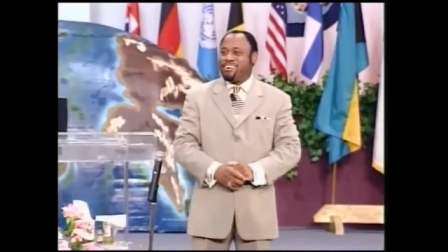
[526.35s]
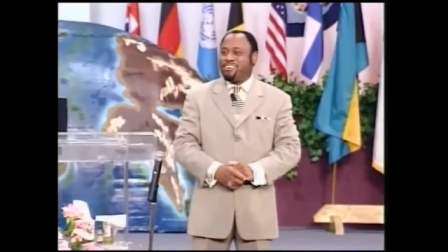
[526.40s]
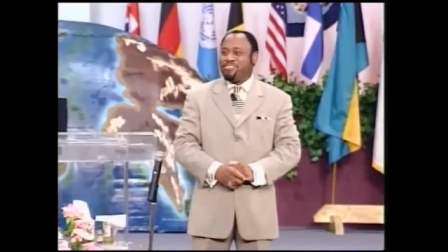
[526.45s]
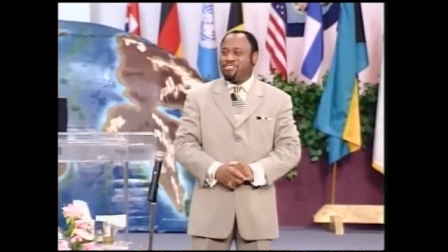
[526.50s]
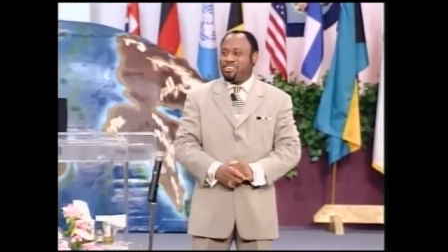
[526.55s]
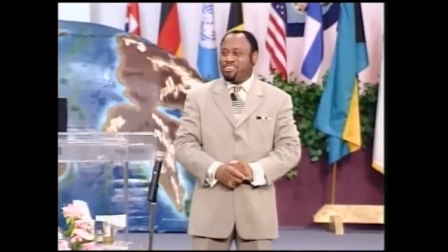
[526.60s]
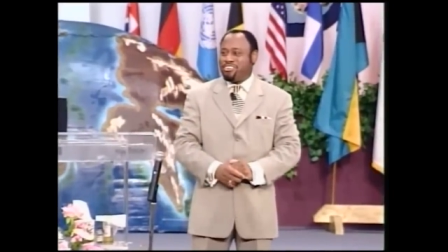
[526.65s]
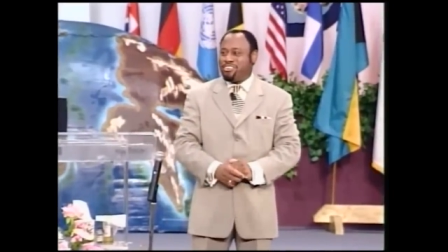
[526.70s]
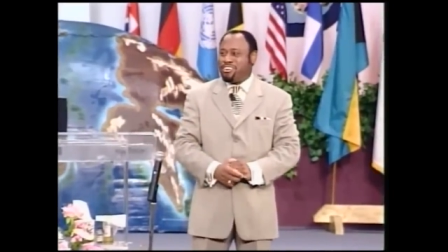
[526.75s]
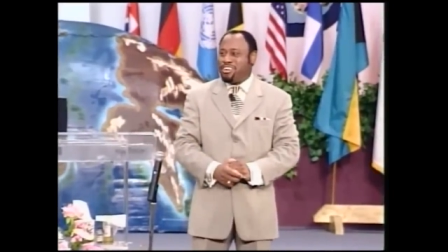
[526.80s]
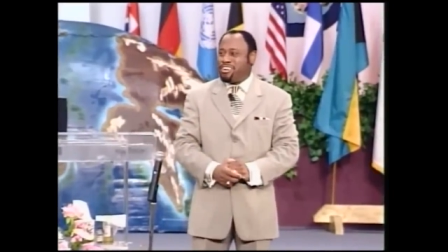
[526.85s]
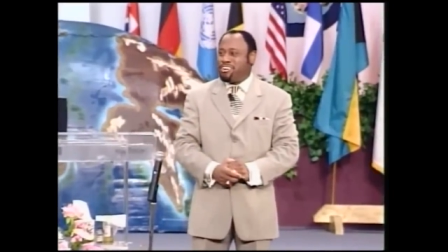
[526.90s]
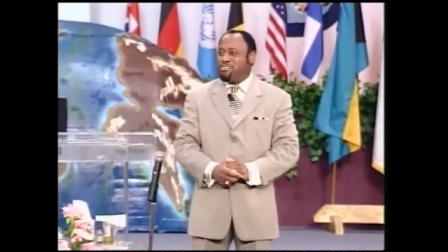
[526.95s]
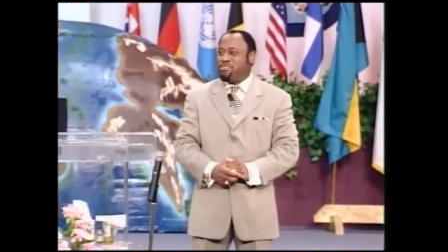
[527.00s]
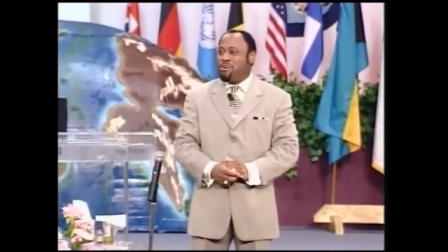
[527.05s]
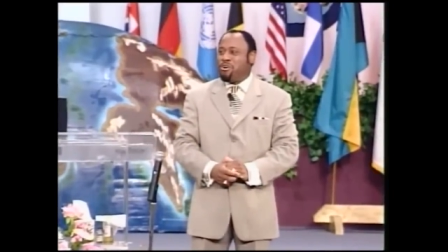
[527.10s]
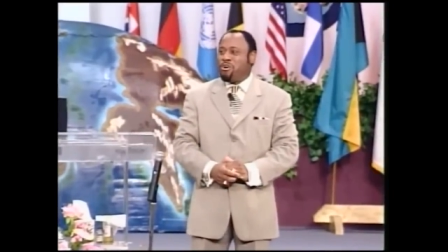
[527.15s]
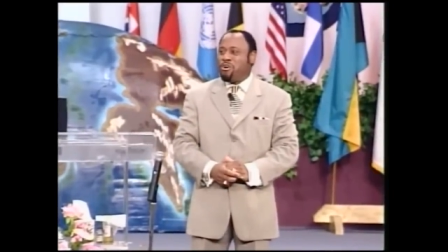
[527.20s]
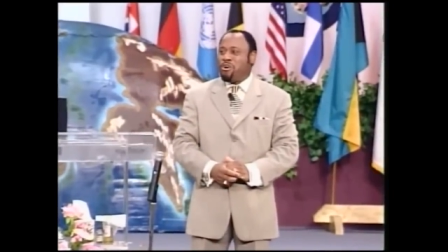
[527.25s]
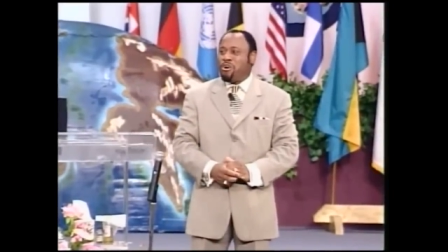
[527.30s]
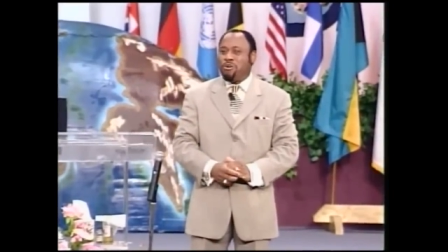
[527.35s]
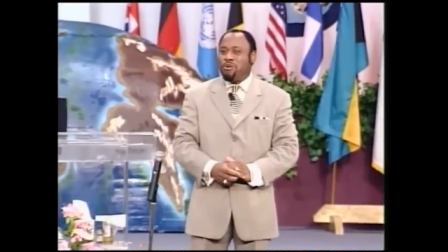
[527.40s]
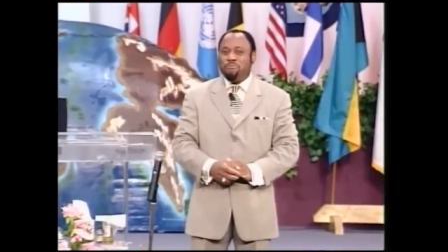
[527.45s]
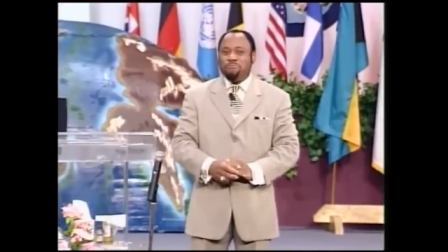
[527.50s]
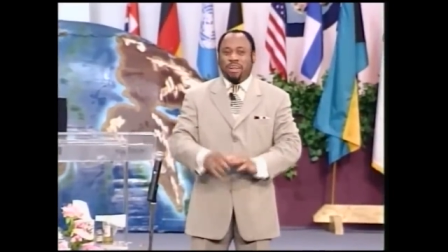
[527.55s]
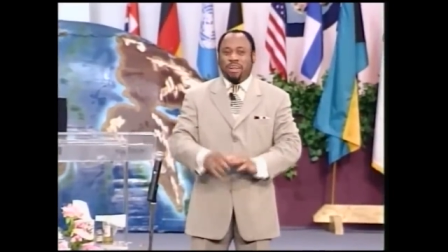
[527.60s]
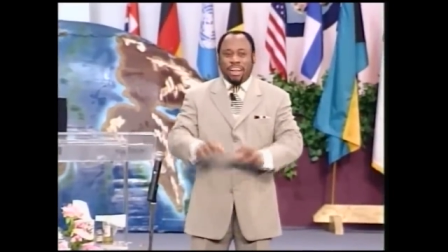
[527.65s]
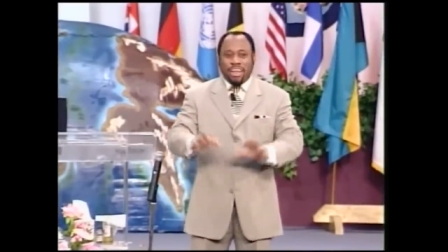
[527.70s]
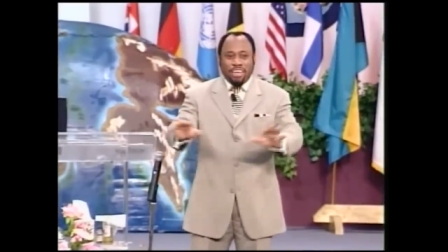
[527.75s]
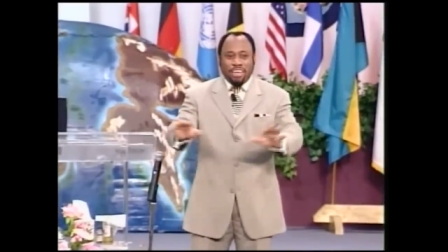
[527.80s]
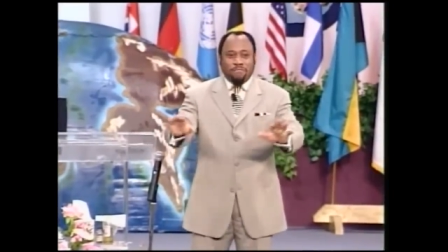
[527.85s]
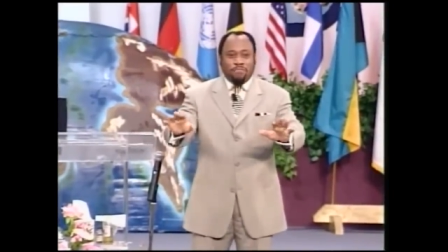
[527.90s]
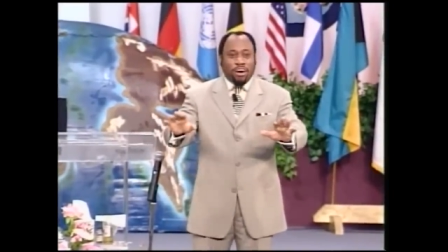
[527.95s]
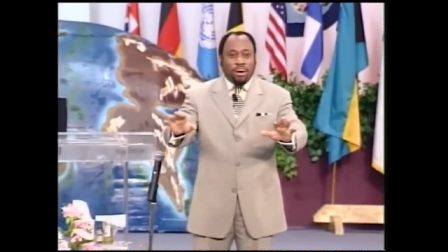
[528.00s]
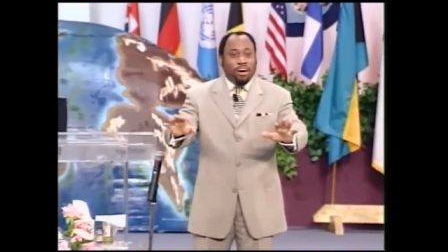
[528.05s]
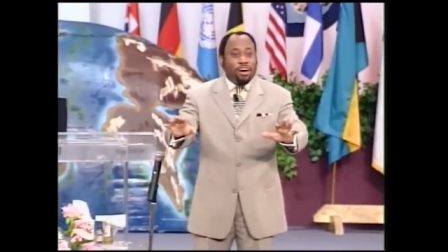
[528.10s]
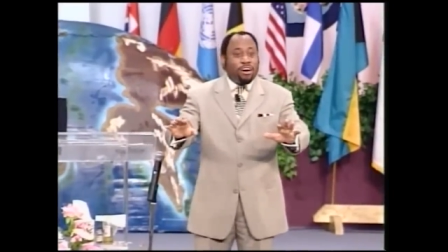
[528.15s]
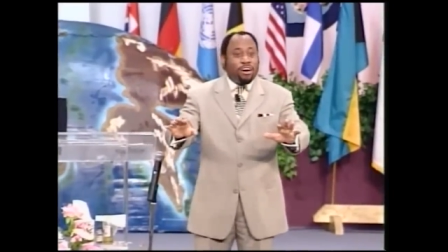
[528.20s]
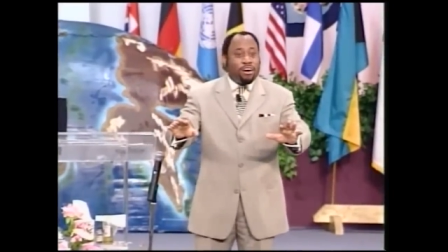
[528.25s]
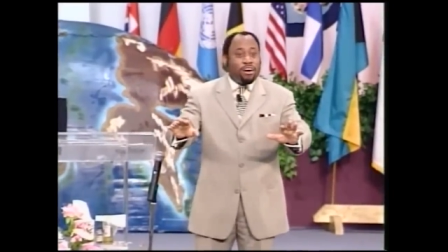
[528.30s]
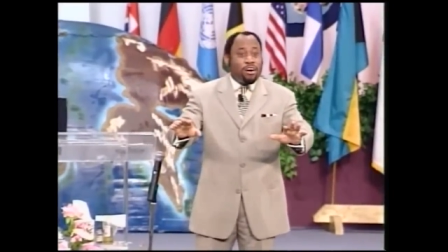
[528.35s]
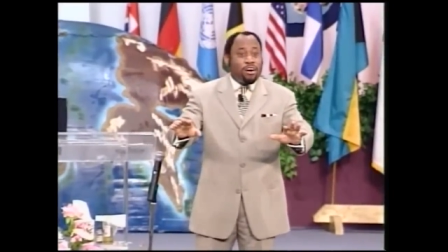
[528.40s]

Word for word: Christian believer